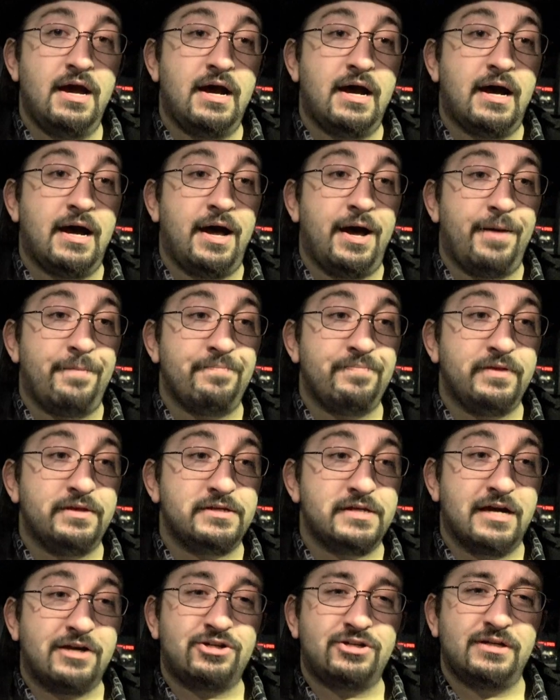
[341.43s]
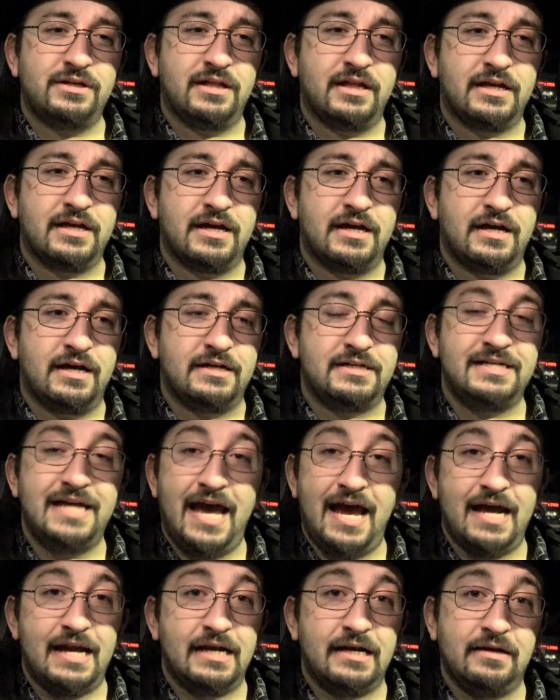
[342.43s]
um, is actually like a, a
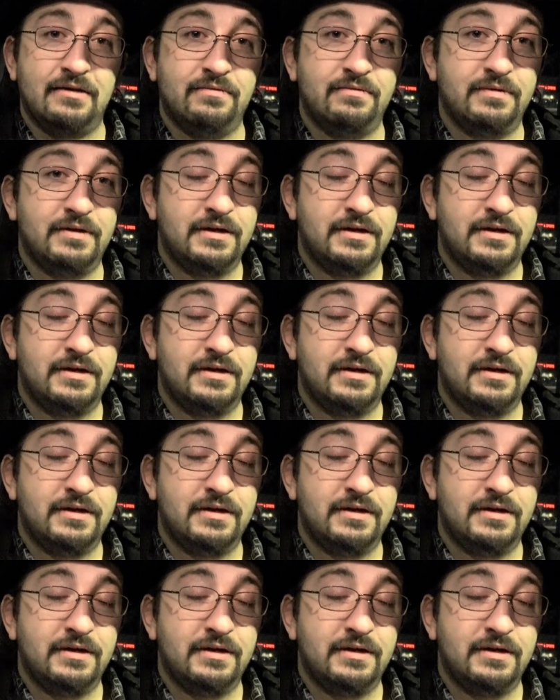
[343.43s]
10,